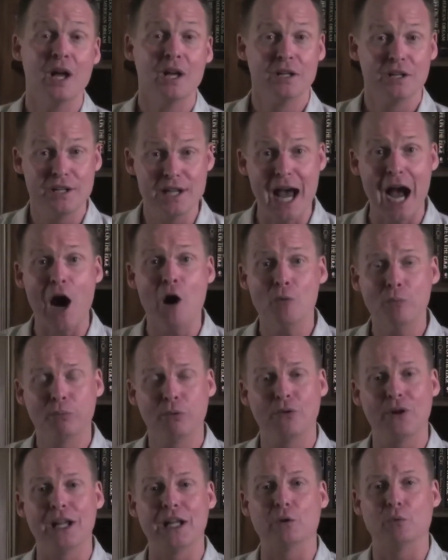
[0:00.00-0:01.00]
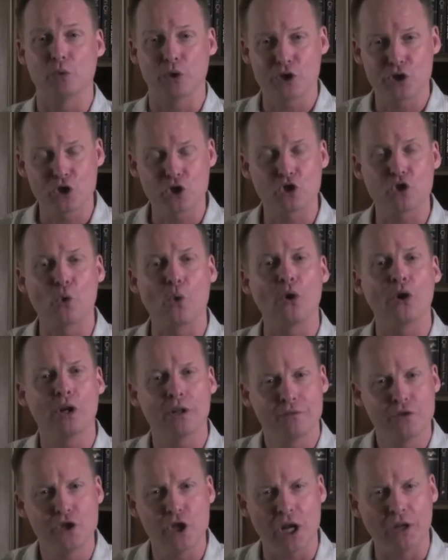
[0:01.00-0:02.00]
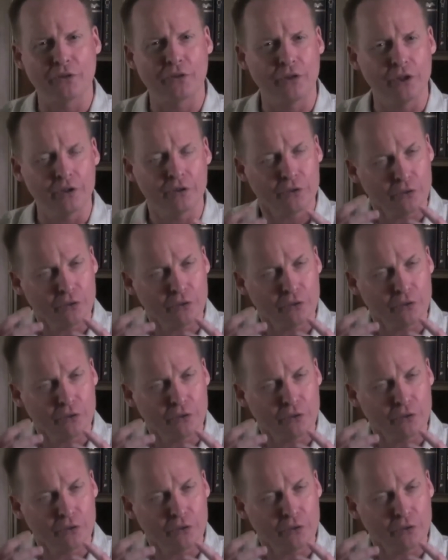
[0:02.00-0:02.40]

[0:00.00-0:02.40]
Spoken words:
now bring restorative justice.